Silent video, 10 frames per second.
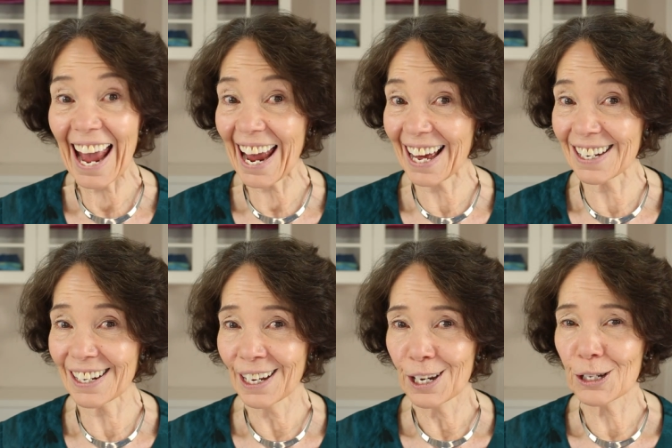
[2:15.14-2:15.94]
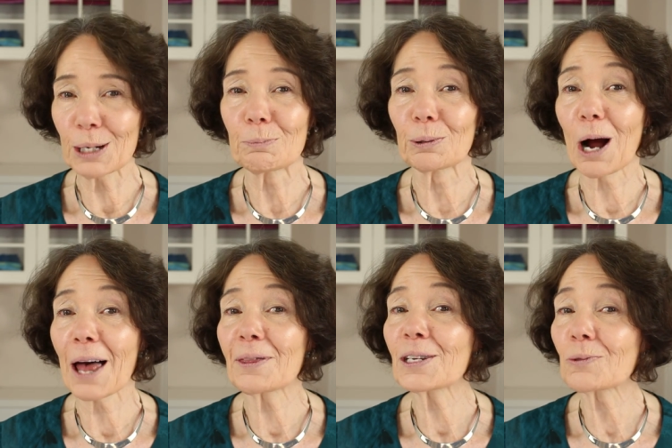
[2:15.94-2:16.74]
And she
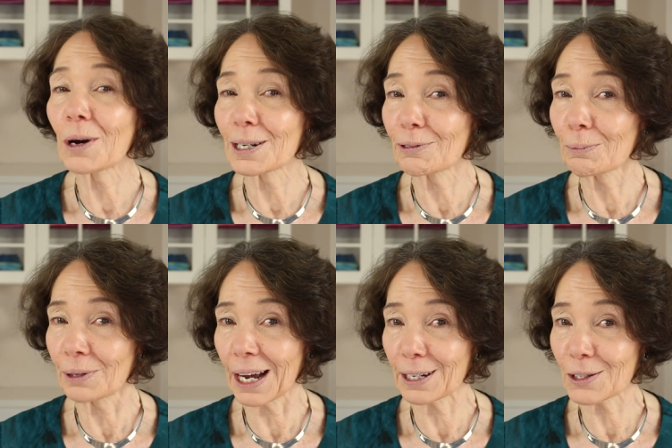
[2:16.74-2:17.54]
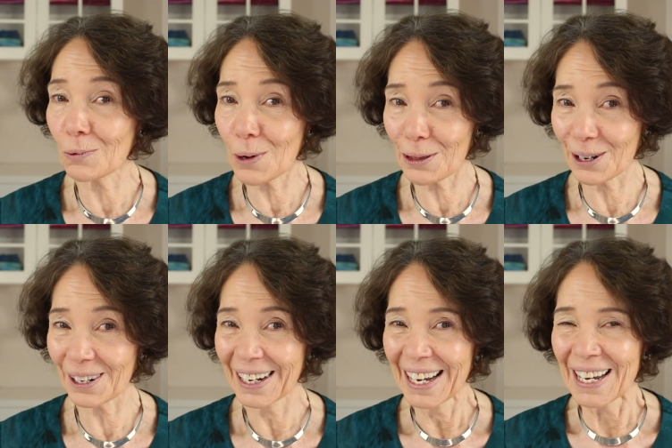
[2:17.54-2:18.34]
brought these wonderful products with
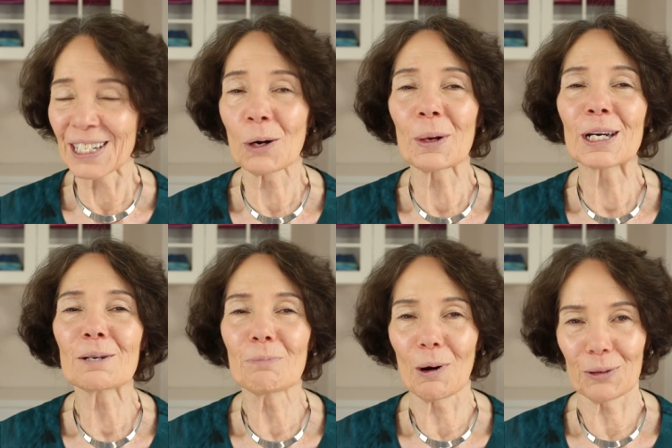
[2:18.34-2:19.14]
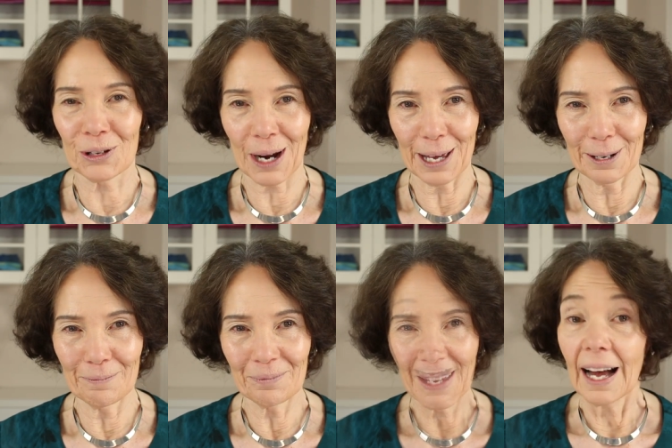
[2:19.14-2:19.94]
her so we could both try them.